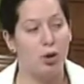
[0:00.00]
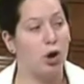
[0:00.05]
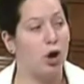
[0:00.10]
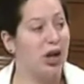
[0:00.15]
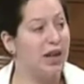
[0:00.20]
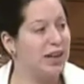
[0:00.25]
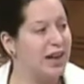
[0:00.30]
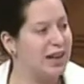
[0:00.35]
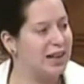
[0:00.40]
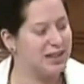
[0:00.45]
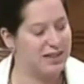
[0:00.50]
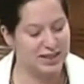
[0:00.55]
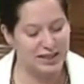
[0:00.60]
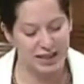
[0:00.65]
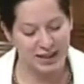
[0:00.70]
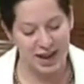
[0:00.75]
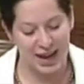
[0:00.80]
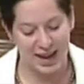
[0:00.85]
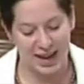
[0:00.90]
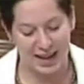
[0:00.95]

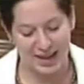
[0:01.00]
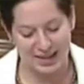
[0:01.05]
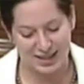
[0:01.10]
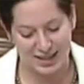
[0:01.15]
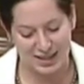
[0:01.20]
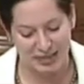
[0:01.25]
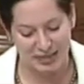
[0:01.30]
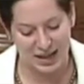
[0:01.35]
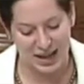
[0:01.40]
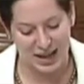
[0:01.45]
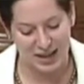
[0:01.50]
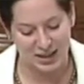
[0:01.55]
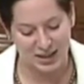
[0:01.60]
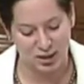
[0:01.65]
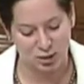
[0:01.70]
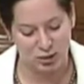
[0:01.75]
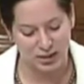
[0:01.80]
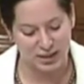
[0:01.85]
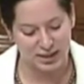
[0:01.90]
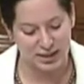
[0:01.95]
important
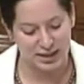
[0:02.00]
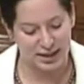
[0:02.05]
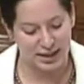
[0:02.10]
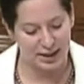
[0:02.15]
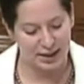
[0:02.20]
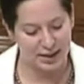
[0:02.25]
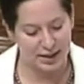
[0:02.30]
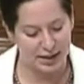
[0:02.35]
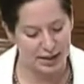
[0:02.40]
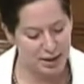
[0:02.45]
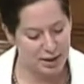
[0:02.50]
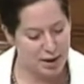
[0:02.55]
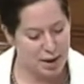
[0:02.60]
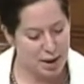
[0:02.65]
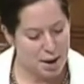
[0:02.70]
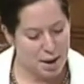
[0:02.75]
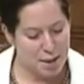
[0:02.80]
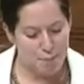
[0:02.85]
to have the